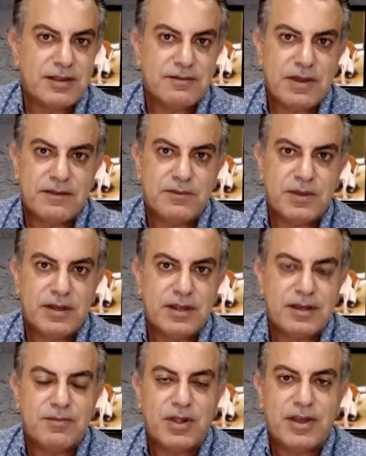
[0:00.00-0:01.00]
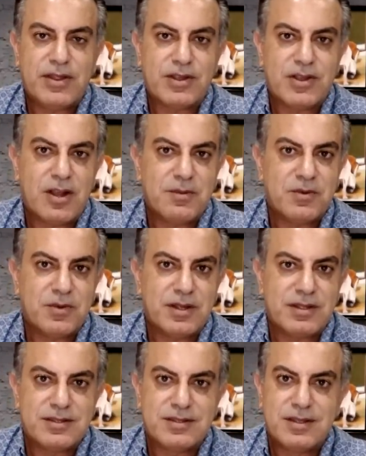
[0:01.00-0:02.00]
I've I've been in Playa del Carmen when
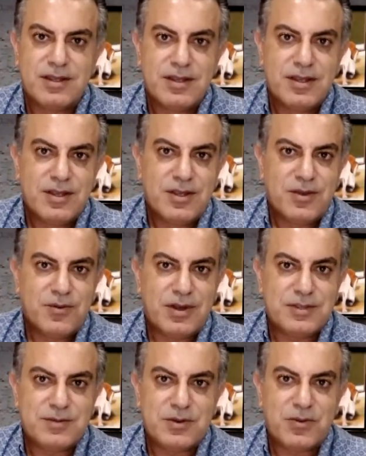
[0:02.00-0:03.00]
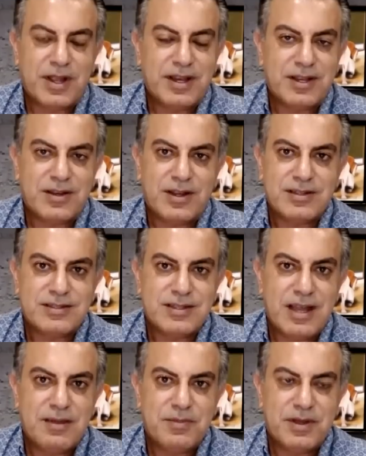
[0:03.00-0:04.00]
it's when it's been raining
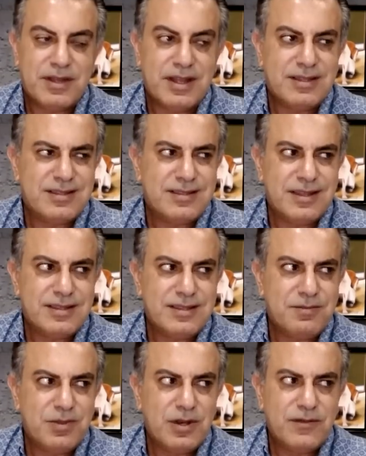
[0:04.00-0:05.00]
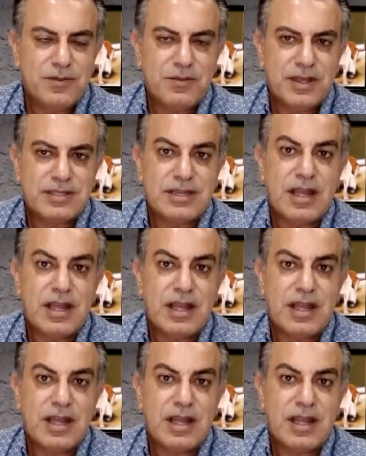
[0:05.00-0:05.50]
nonstop, but it's it's a beautiful place, and